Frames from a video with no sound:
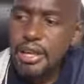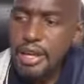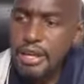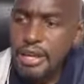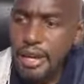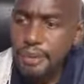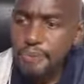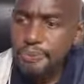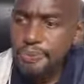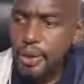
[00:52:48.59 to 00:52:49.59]
And
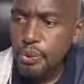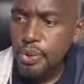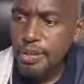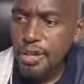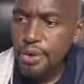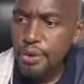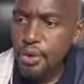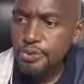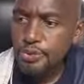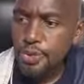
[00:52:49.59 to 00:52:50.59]
um, we thank
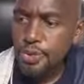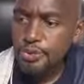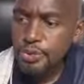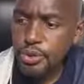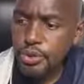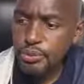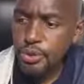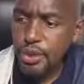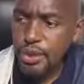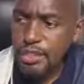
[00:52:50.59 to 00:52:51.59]
God for, for,
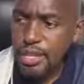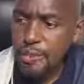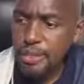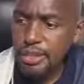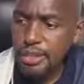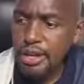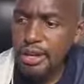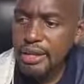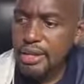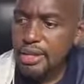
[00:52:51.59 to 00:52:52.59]
for what has happened
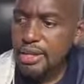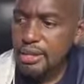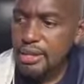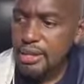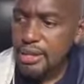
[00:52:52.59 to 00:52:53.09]
there in,